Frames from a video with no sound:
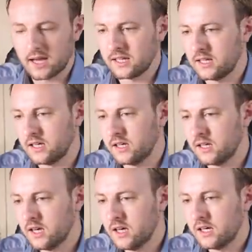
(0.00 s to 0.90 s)
at
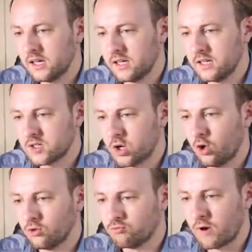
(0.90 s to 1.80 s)
here is
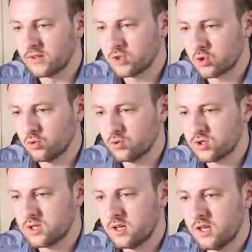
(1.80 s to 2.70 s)
on
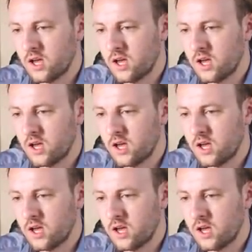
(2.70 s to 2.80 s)
rentals.